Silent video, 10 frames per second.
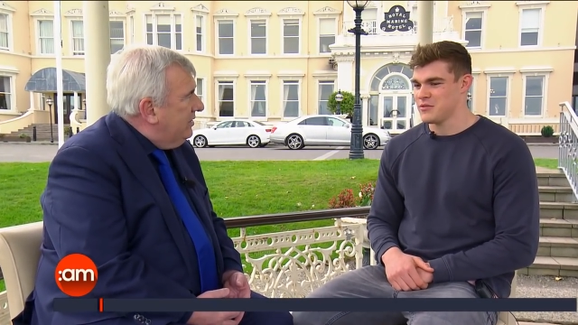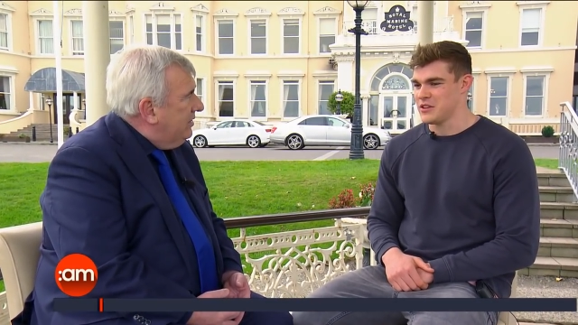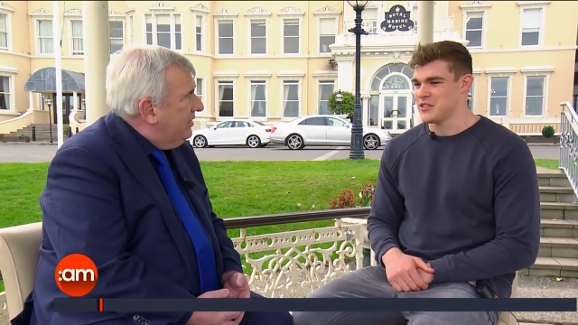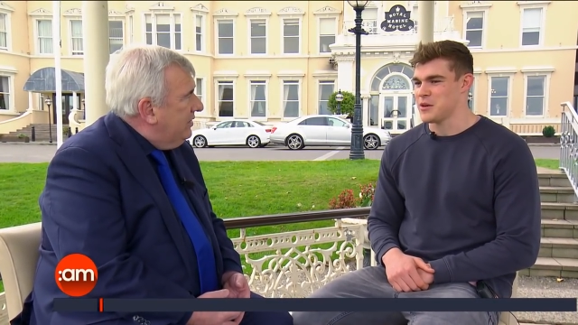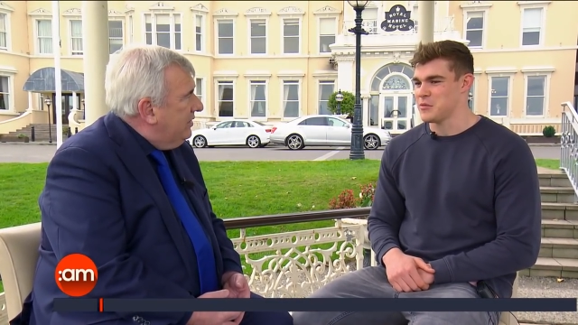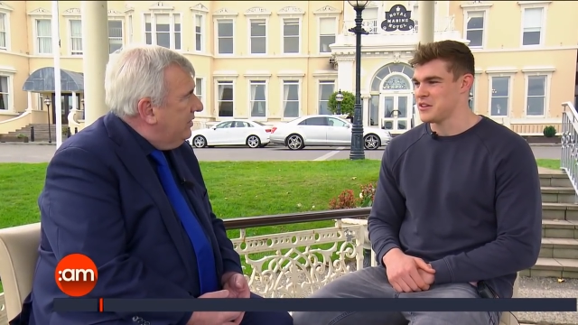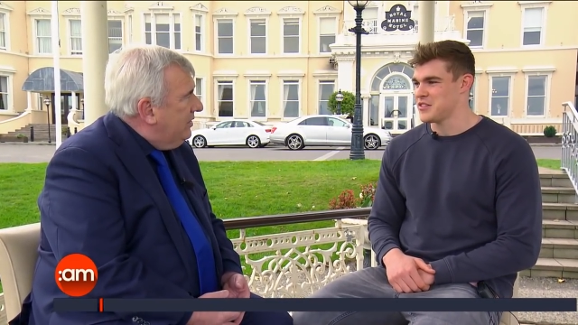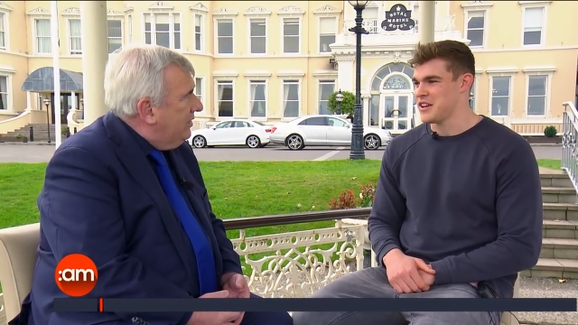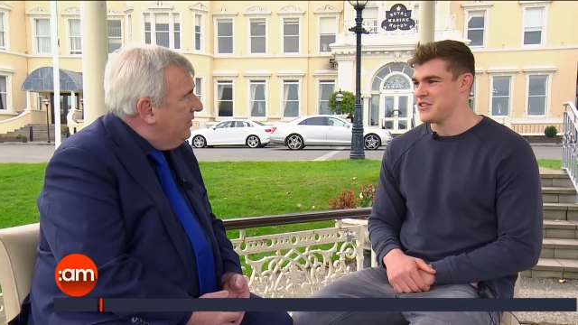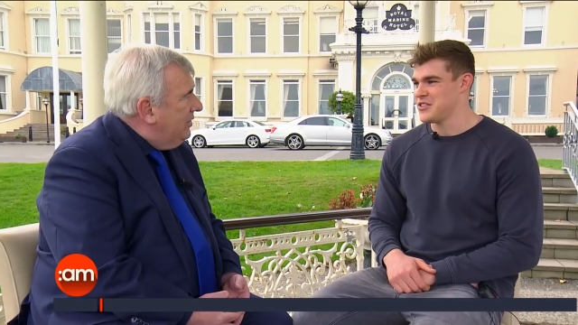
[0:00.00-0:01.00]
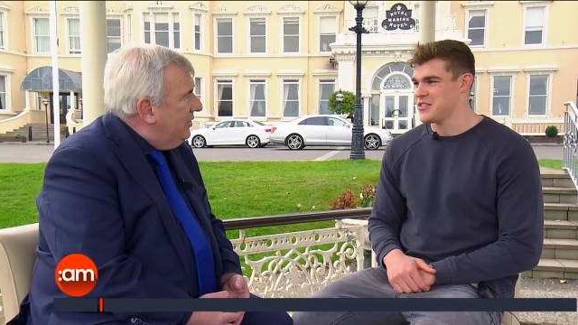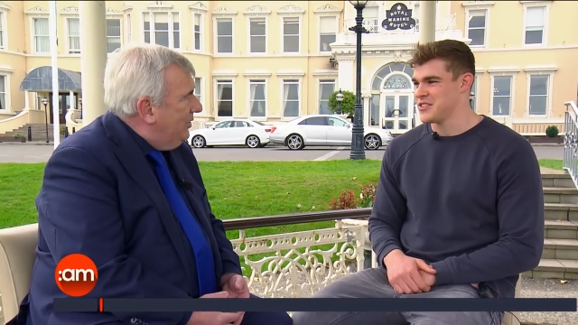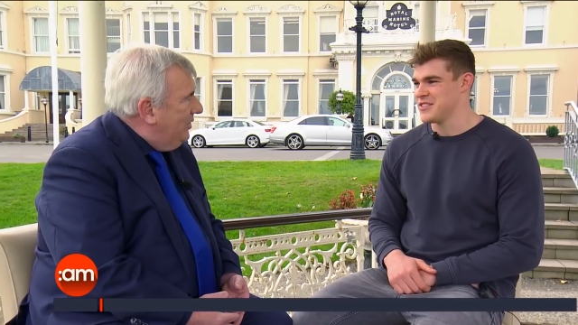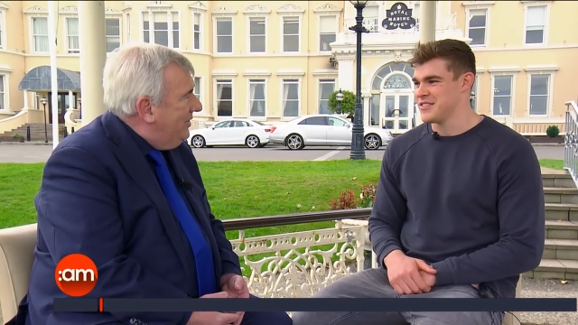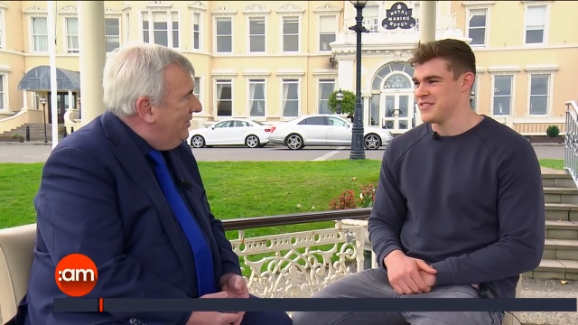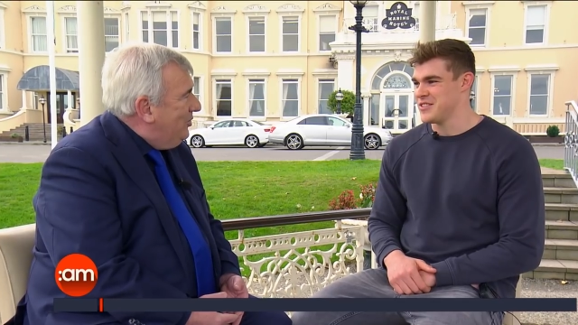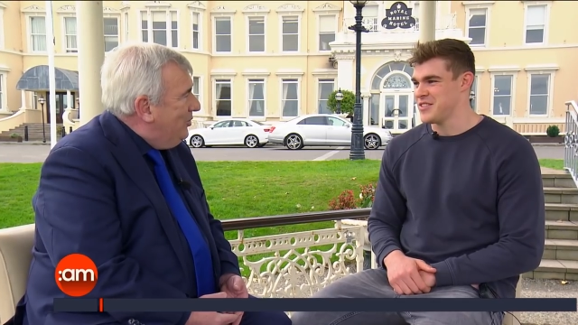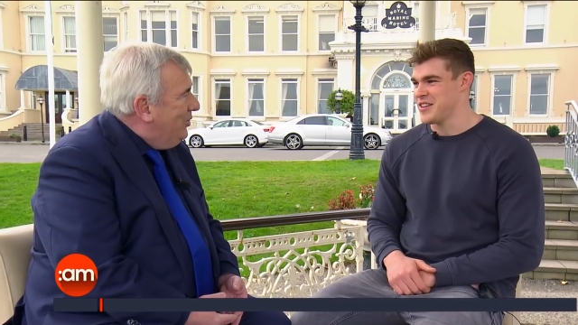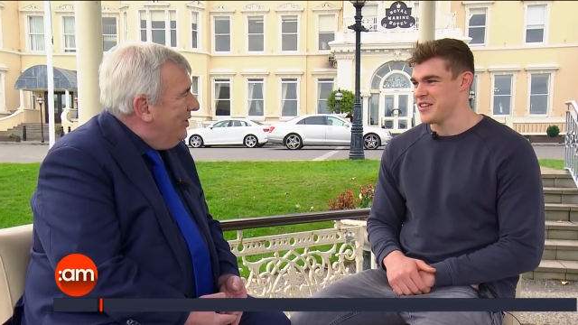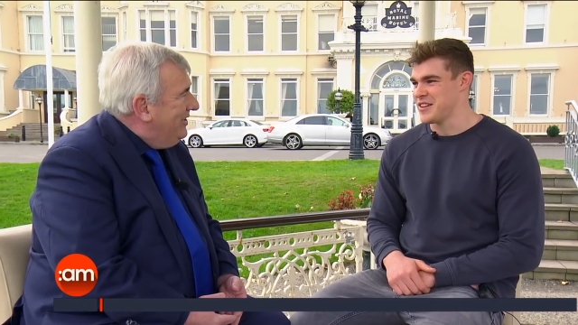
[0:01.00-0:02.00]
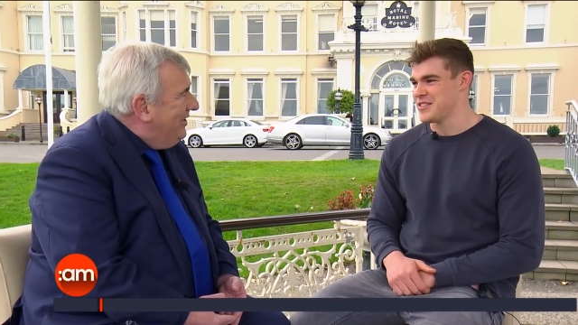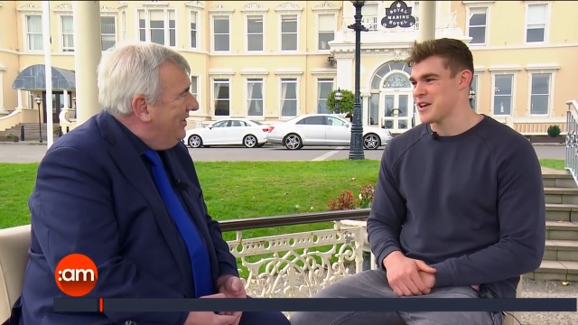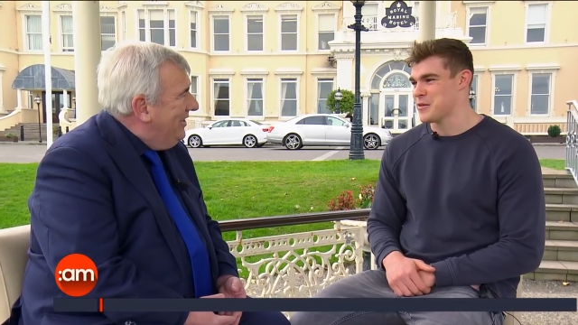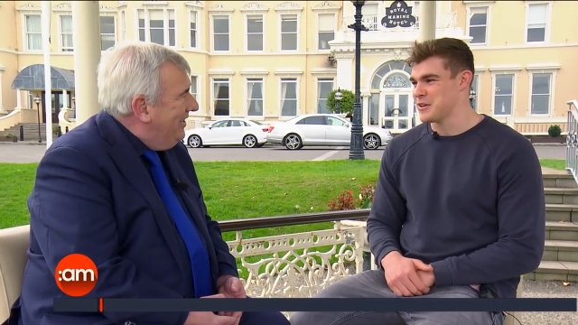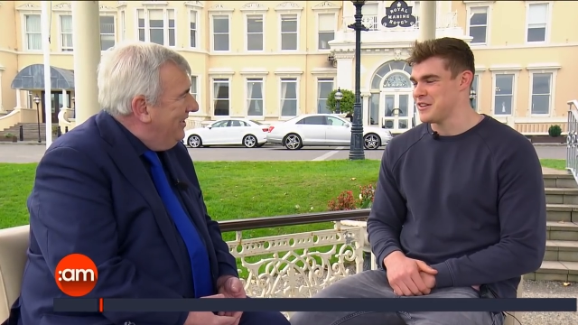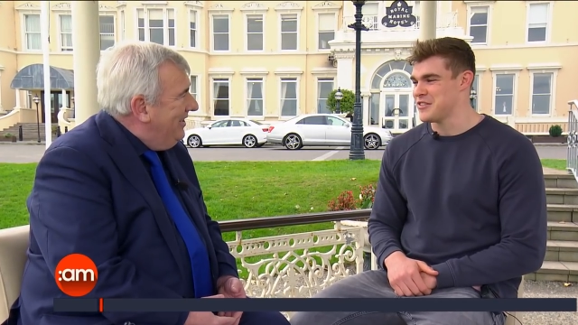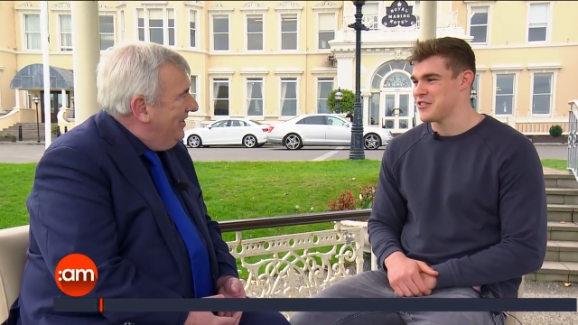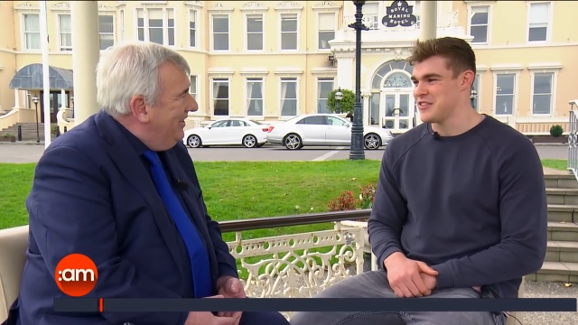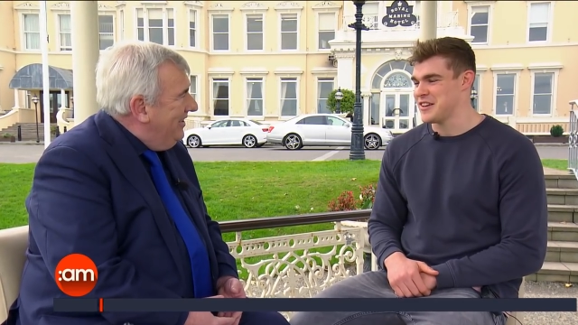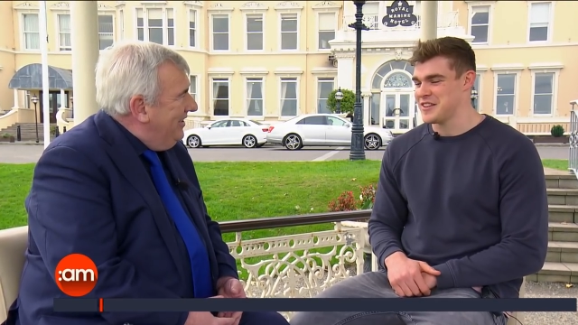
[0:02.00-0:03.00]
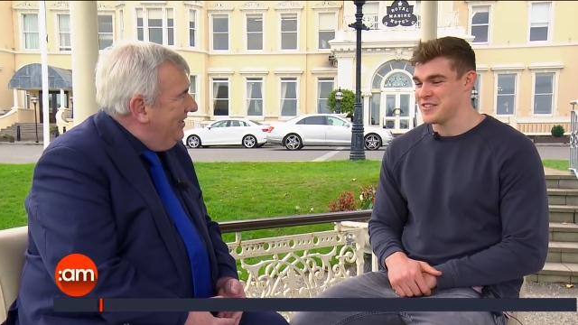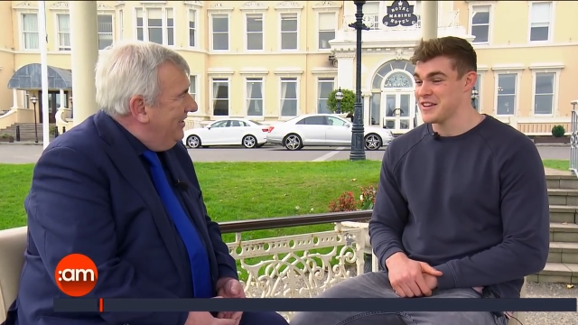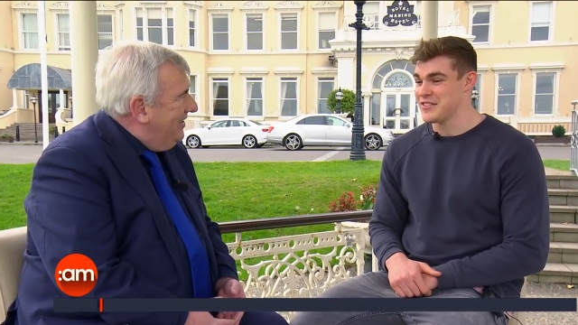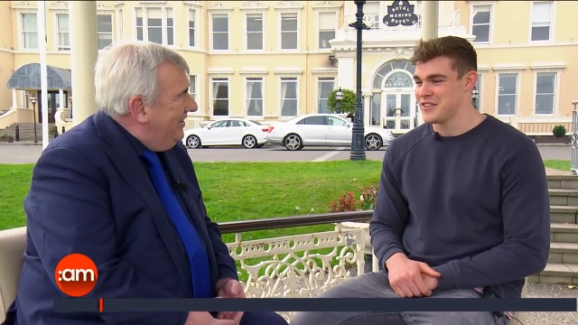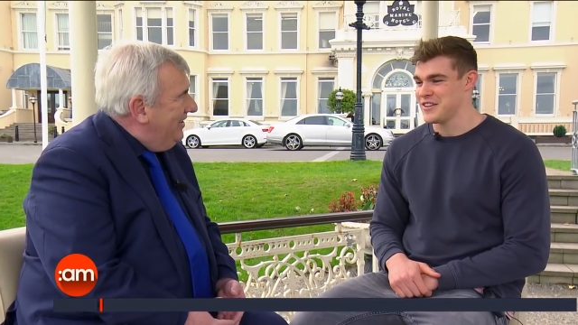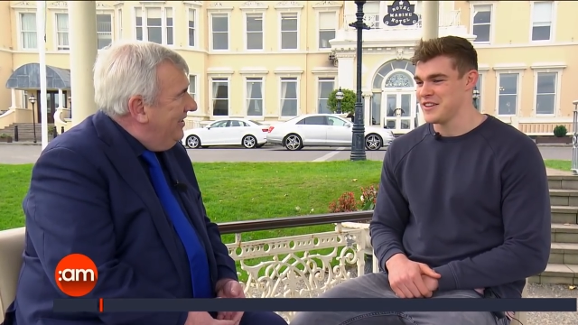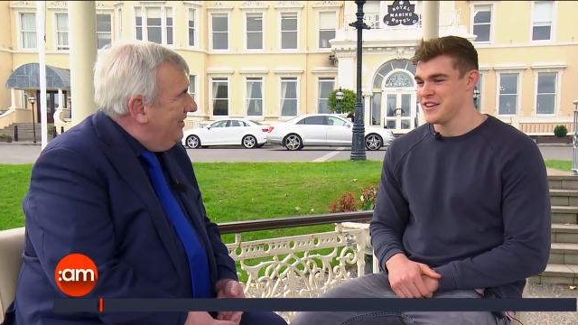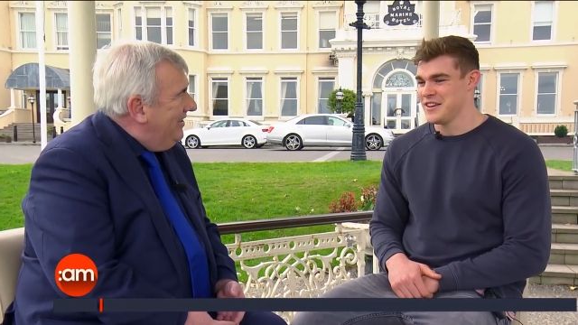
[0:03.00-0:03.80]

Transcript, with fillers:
Speaker 1: assignment extensions and sitting an exam on a different day. You still have to